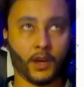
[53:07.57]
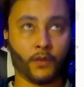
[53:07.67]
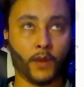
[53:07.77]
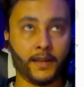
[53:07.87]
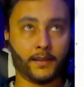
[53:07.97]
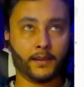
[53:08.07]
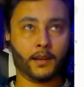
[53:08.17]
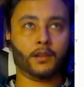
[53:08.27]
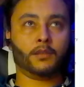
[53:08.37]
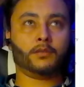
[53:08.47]
Right
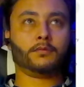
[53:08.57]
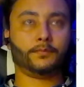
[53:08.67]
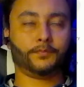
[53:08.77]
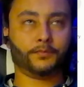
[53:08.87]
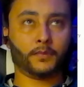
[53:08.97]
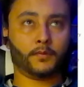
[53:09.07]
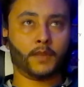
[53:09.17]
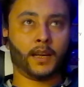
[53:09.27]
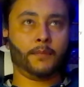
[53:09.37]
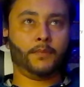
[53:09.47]
now,
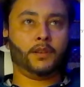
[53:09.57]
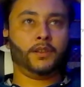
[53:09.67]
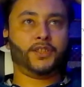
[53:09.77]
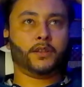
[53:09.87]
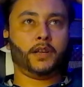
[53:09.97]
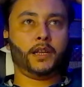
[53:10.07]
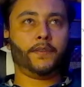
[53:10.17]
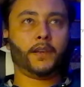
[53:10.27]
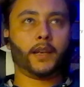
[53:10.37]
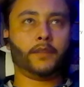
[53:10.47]
I'm learning
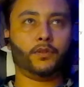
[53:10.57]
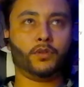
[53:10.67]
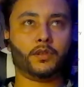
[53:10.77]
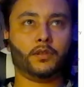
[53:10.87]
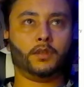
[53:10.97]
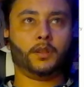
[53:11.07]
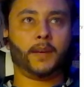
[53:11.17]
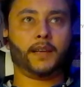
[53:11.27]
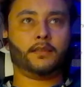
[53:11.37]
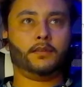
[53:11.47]
generative AI and focusing on the
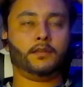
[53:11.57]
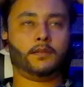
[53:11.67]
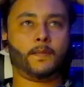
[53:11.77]
Python.